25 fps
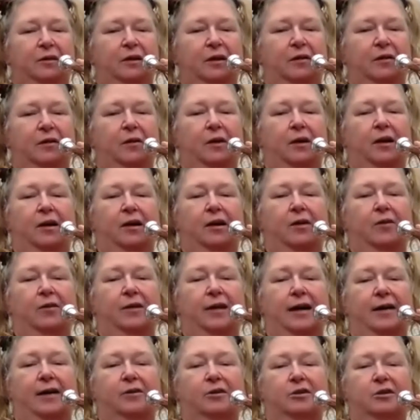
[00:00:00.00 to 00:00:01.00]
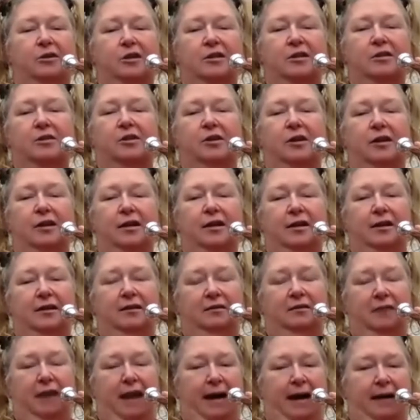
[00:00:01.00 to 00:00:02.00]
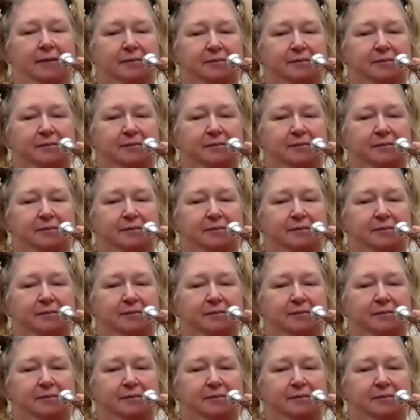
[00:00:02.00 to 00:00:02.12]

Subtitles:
And we're going to go down to just to the E flat.